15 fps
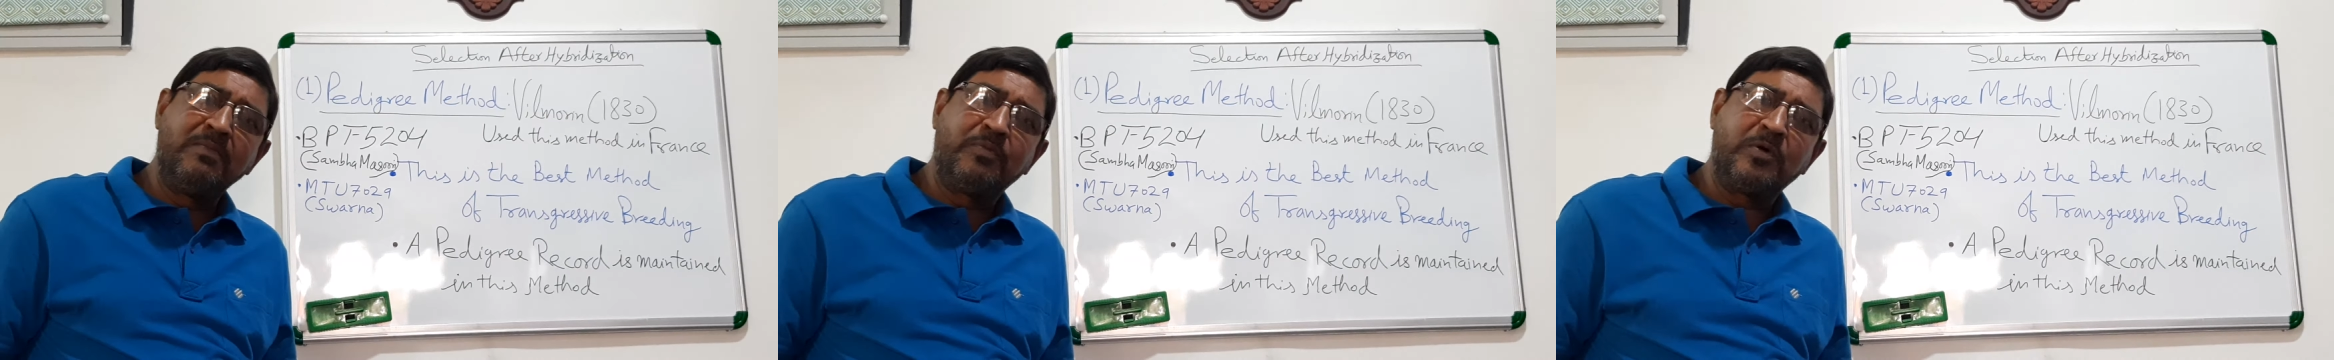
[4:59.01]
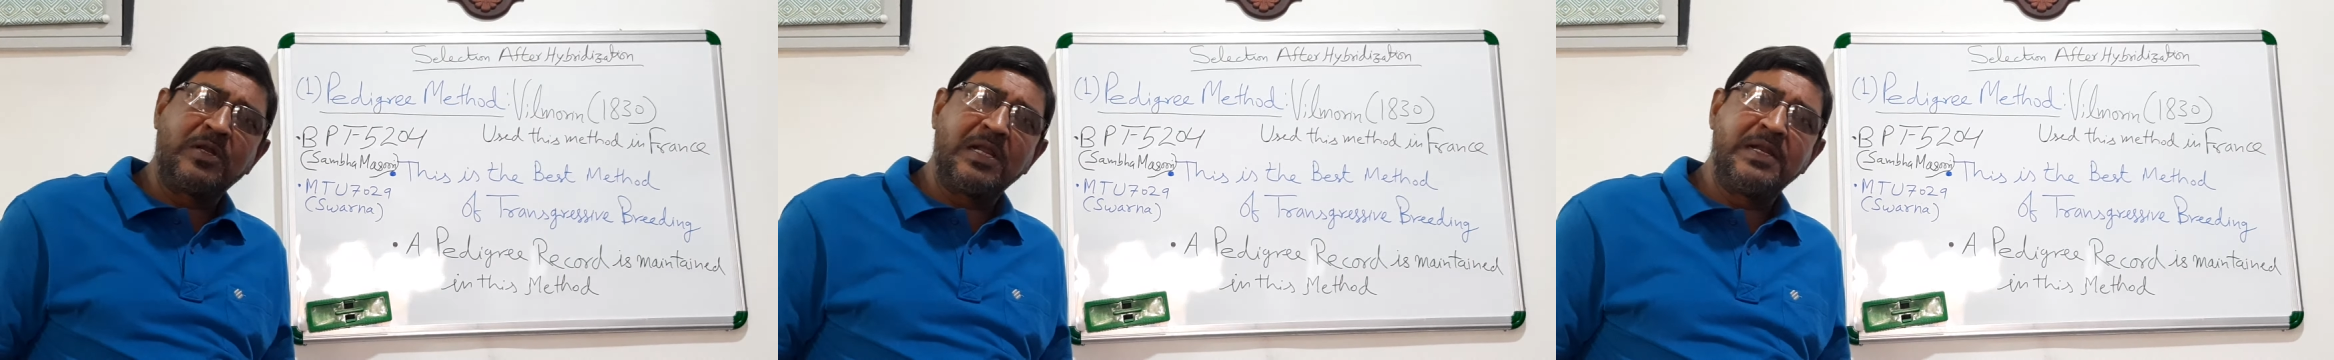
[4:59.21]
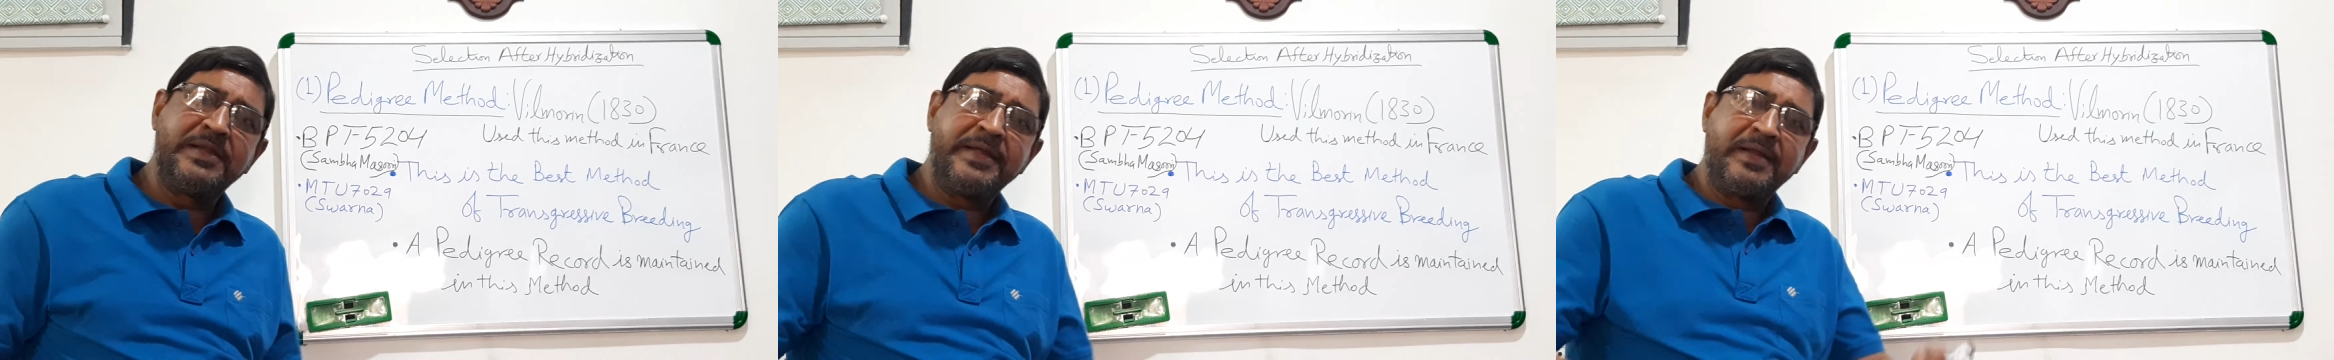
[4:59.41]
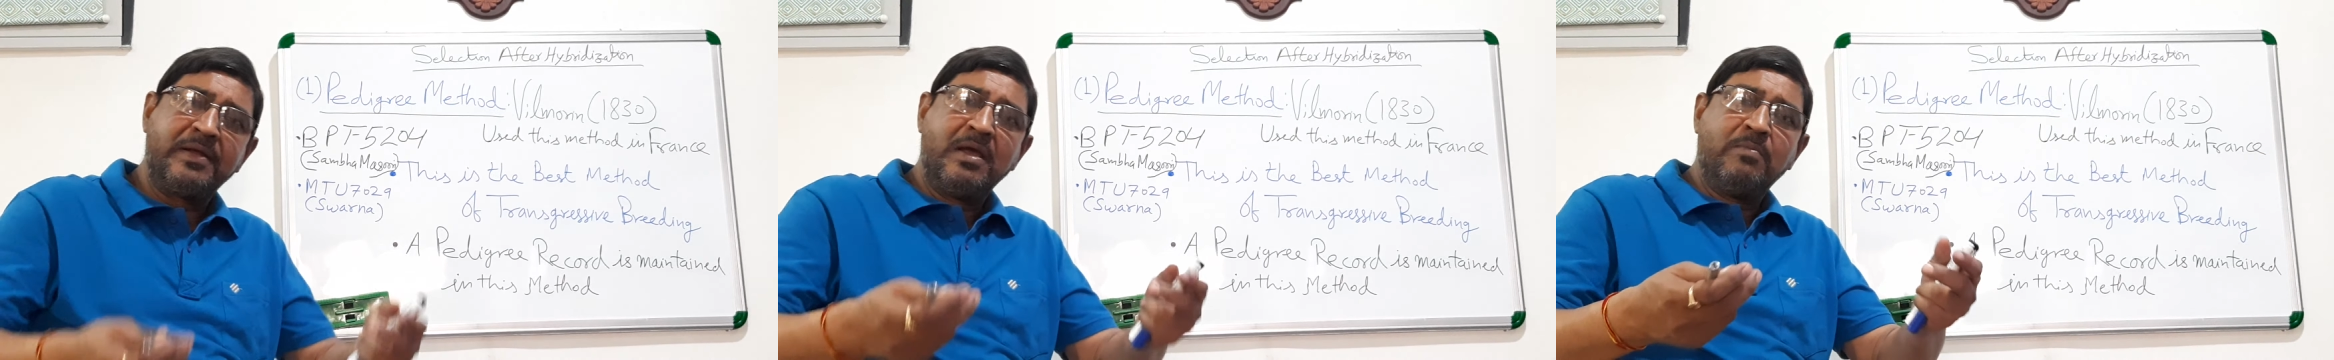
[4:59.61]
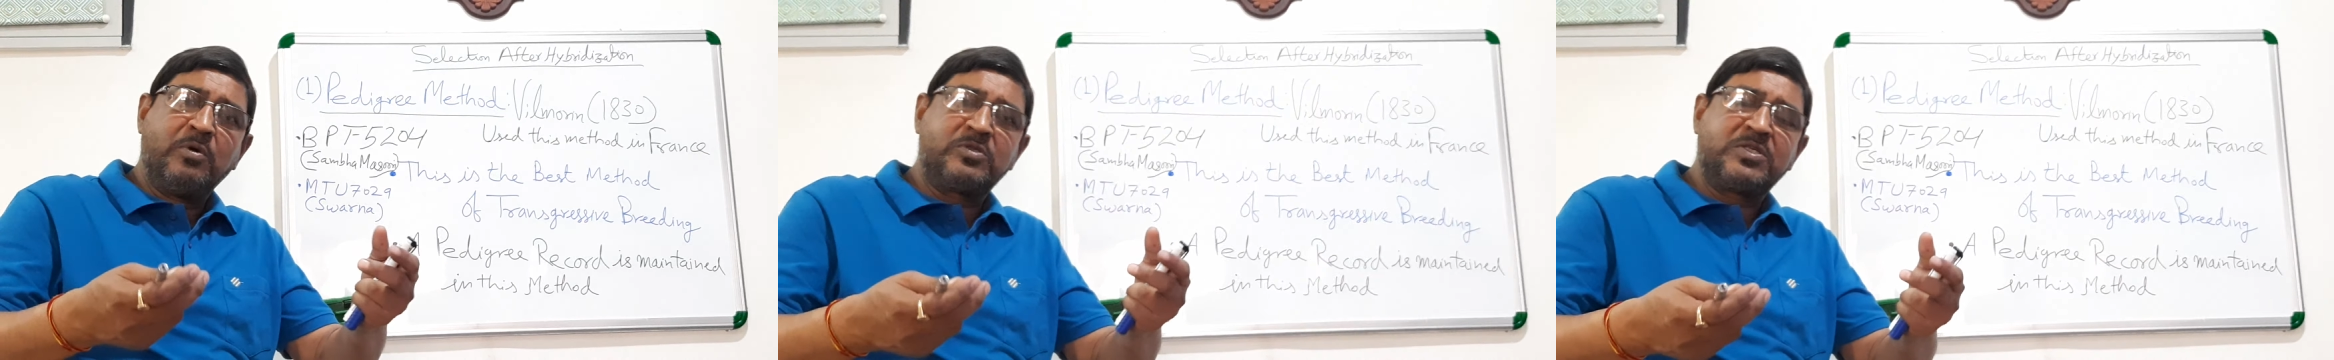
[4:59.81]

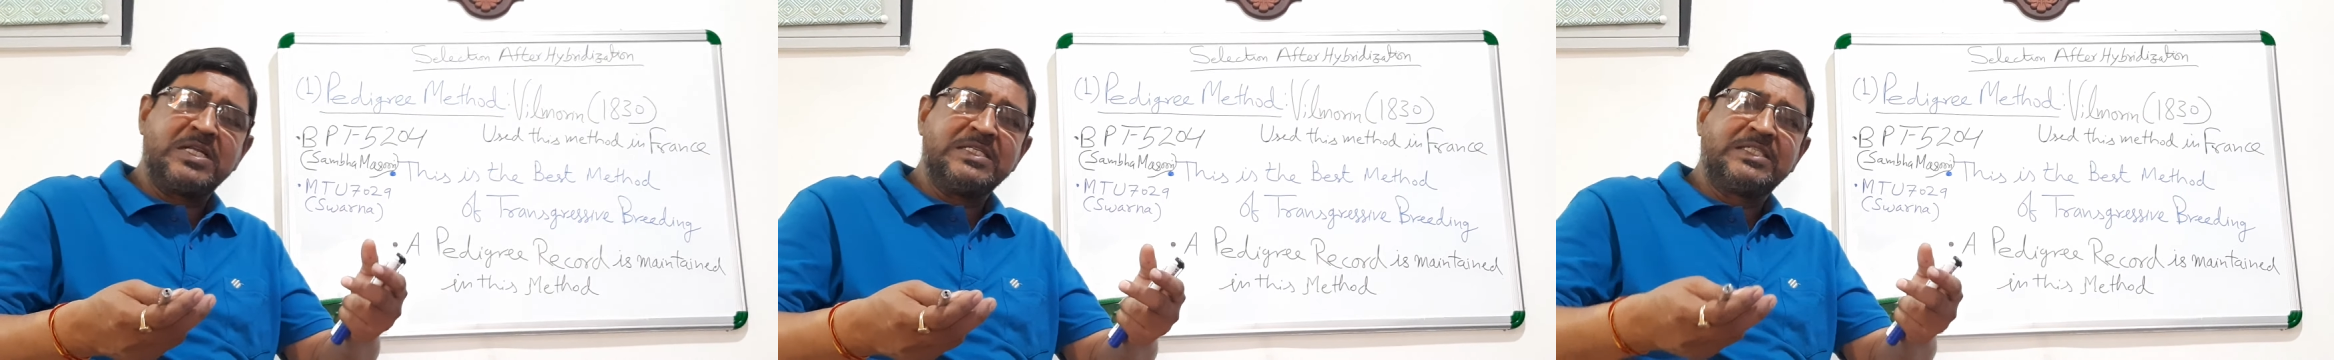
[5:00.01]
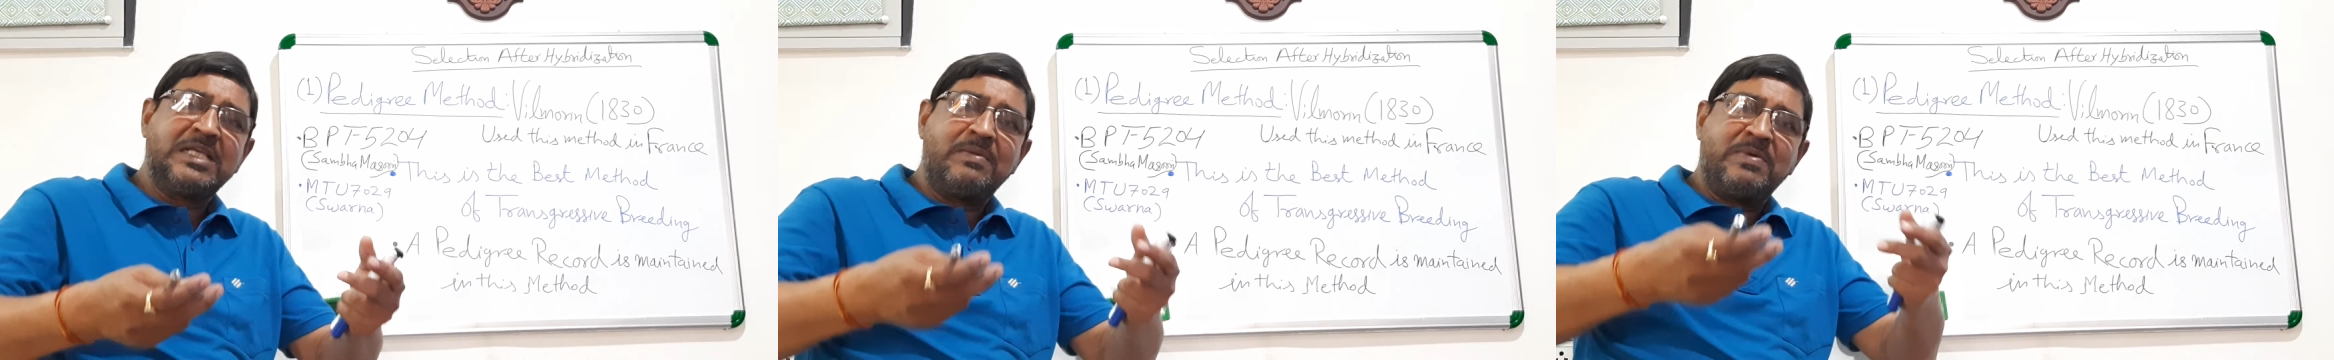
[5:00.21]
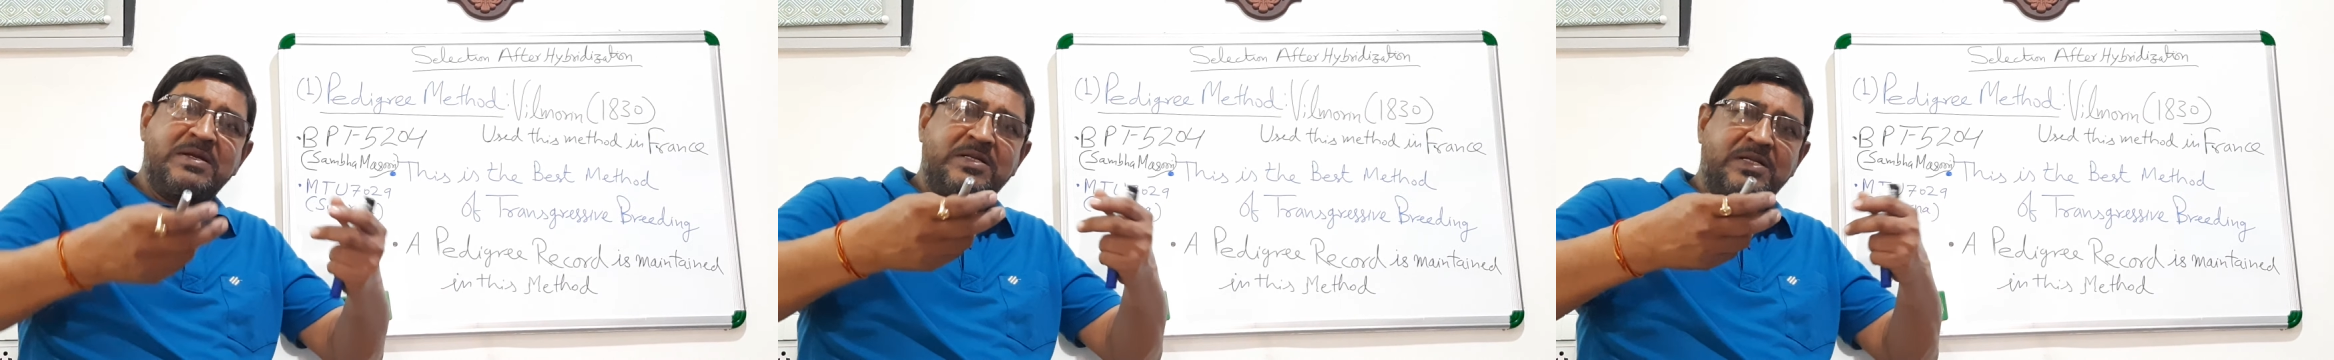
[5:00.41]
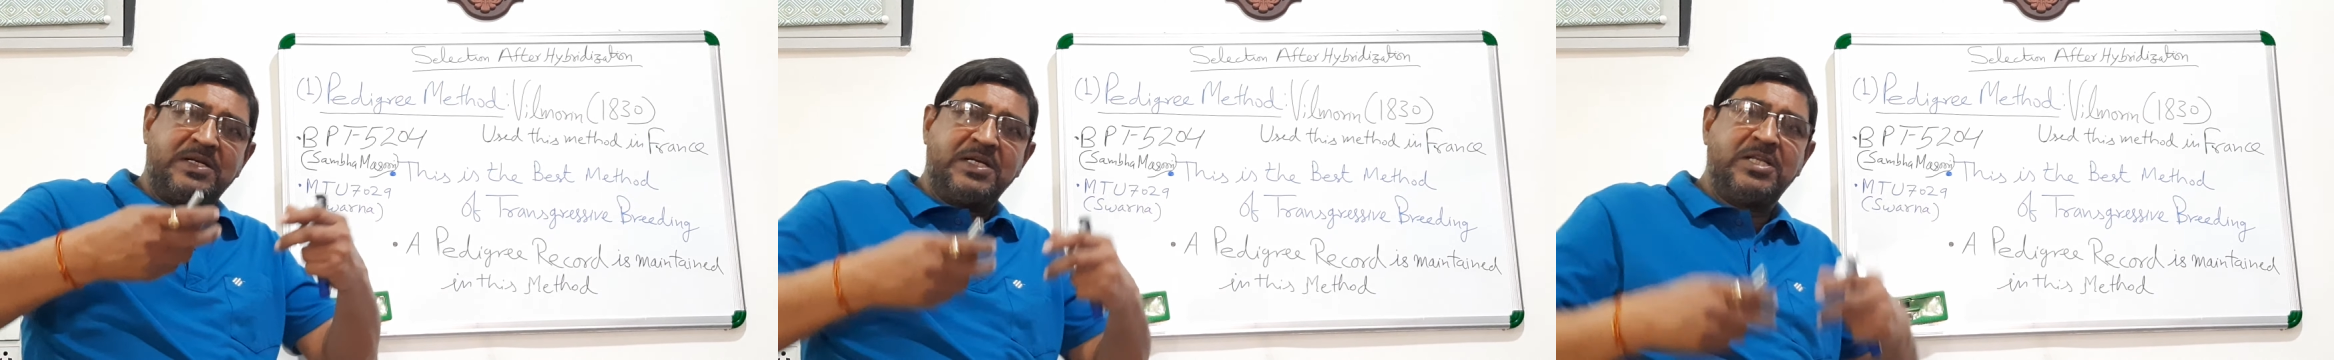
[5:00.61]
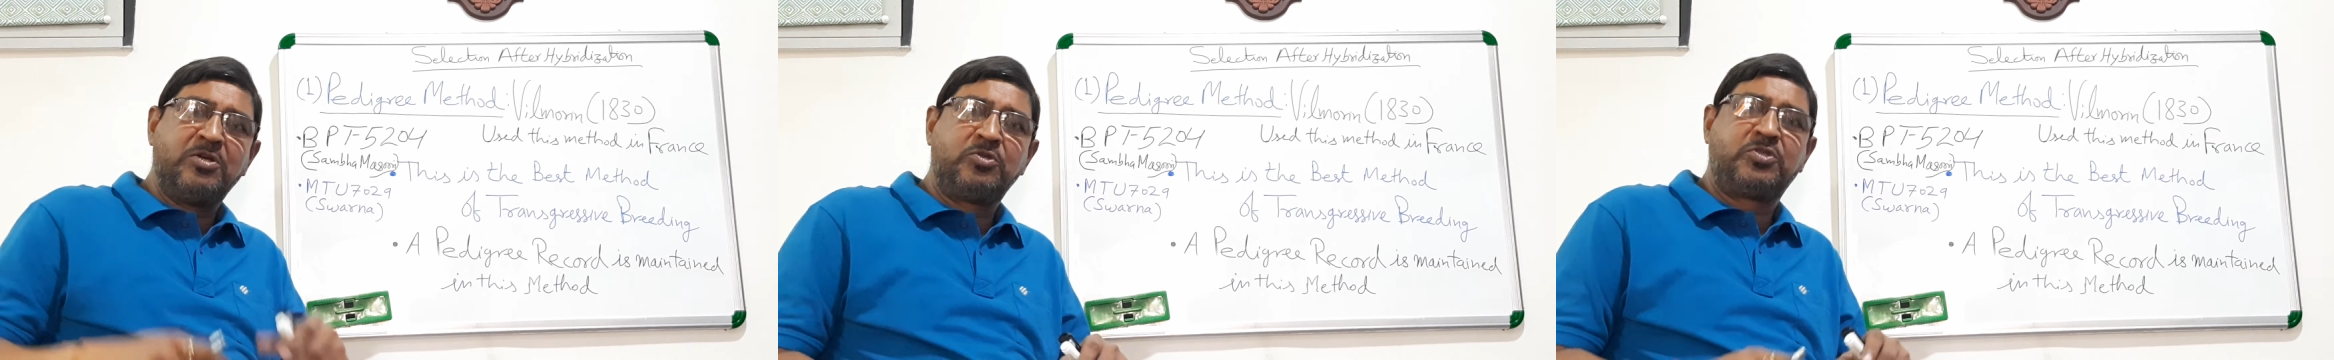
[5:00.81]
potential but
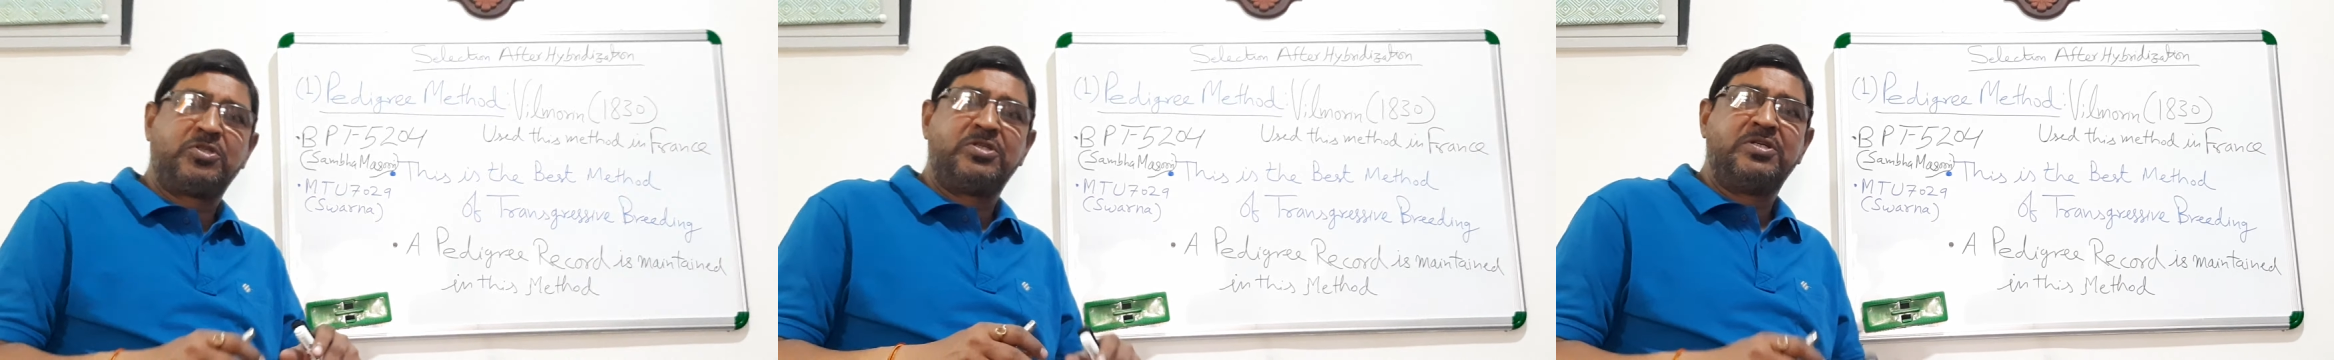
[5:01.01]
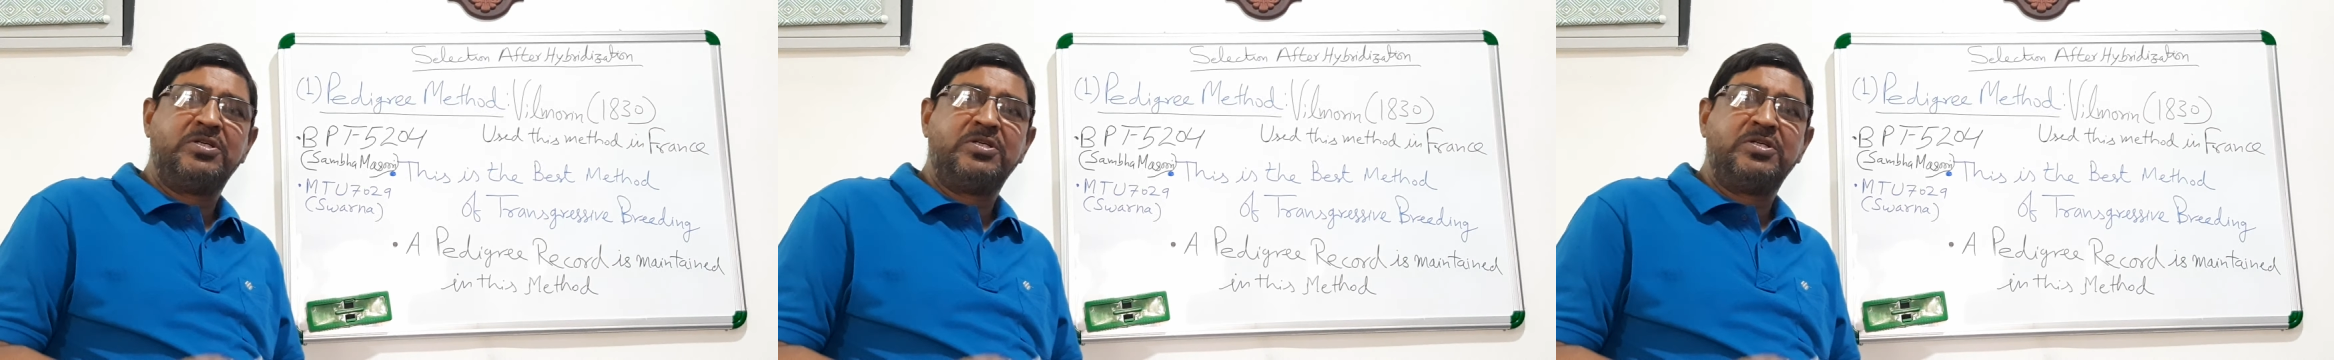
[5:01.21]
reduced